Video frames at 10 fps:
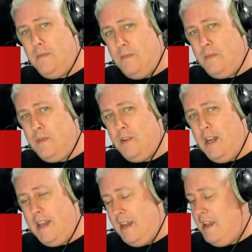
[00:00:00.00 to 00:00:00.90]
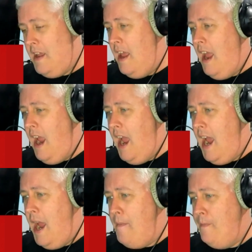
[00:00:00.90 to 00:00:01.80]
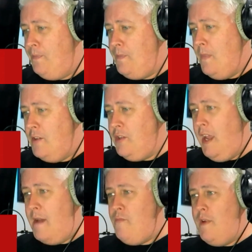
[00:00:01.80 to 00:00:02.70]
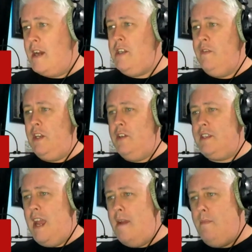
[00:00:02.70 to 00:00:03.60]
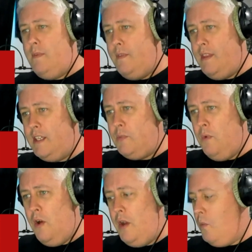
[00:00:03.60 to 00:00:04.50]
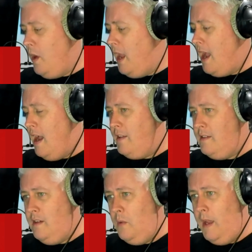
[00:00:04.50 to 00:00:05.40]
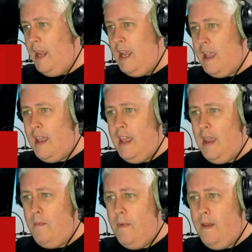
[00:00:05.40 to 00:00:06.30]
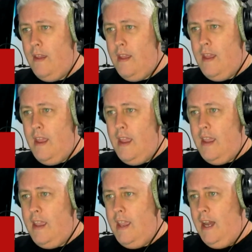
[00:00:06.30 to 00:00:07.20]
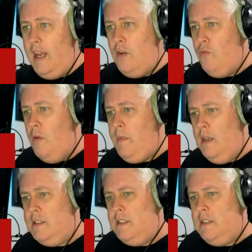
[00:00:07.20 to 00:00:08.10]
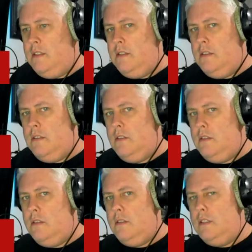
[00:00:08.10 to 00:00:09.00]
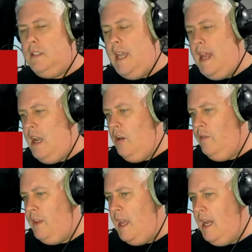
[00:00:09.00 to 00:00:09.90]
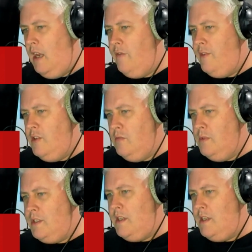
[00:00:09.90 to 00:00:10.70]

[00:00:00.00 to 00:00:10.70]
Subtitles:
Good lad. So yeah, reaction video time. This one we are doing Alien Romulus. Again, love the alien films.